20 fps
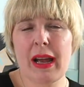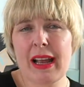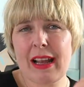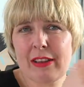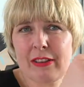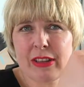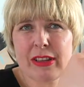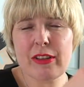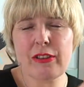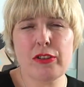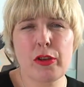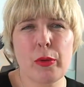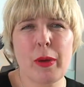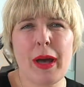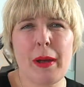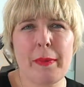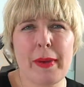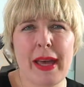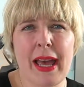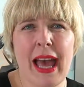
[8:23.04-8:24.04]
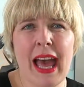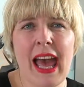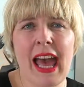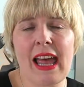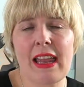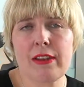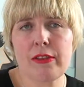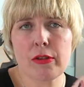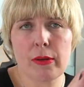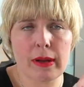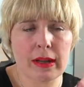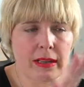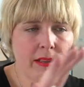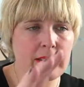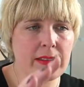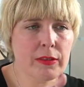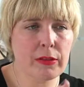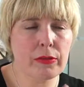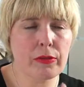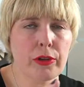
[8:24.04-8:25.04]
I actually do it a bit ahead, so I can
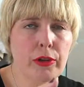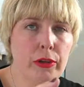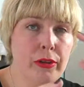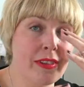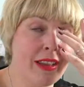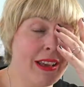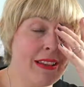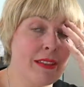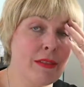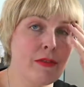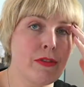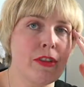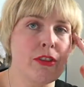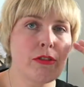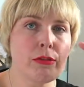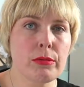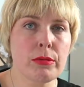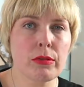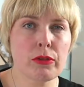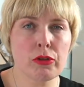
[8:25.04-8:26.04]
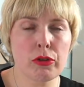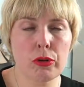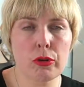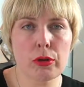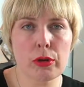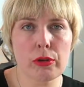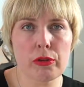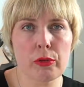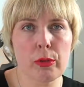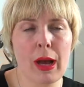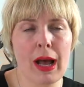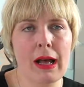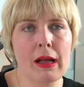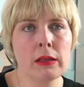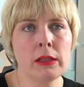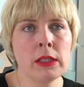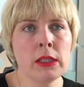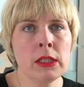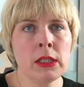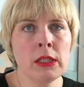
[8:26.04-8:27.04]
sort of use that as a visual tool as
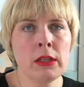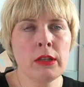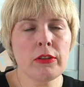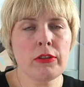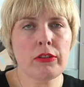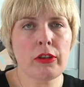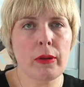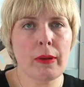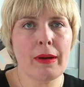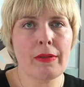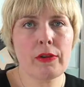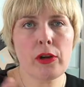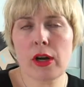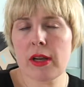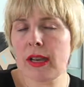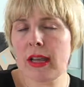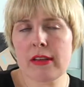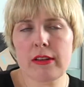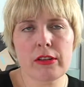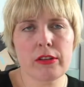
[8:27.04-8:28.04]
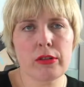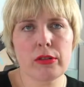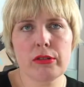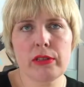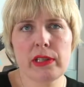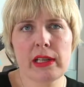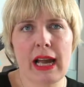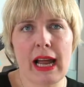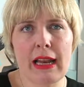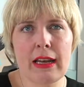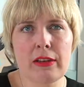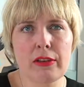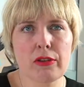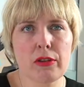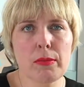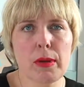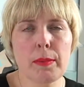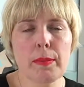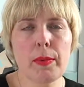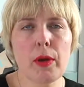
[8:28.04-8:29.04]
well. So I've got an editorial calendar
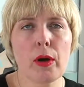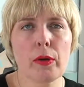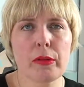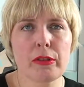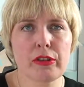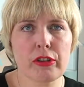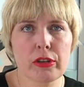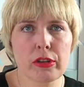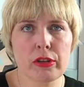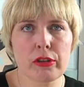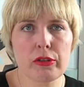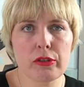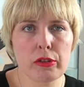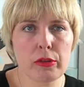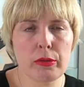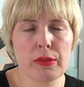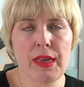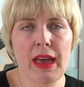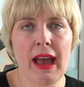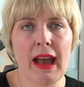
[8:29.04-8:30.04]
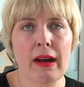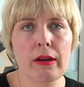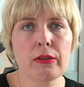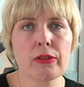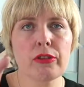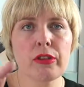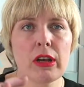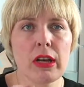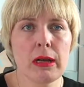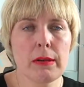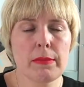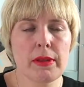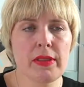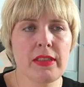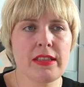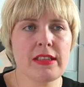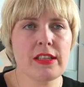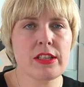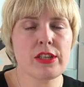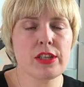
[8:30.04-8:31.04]
on my blog, which I couldn't do without, but
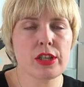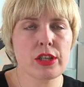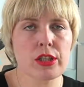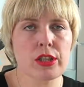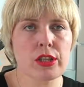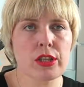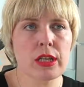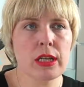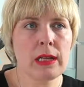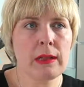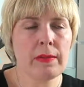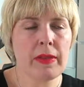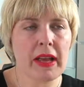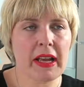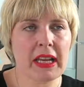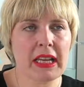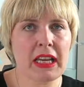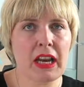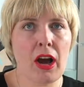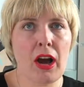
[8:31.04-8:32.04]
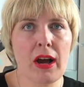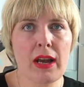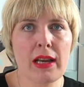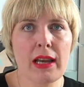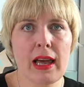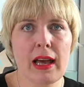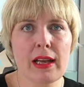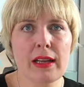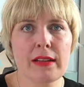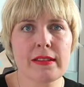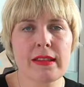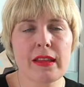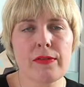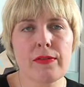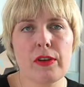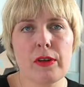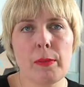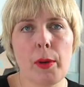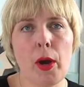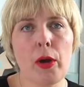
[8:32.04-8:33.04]
this is just, I can highlight,
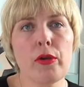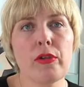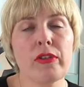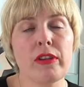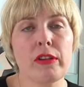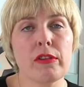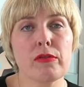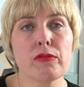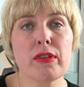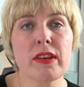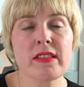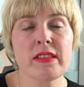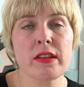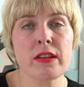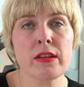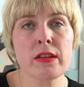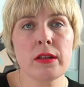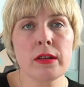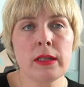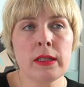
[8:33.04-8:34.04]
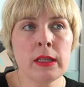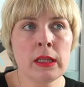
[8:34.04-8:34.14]
if a post is written,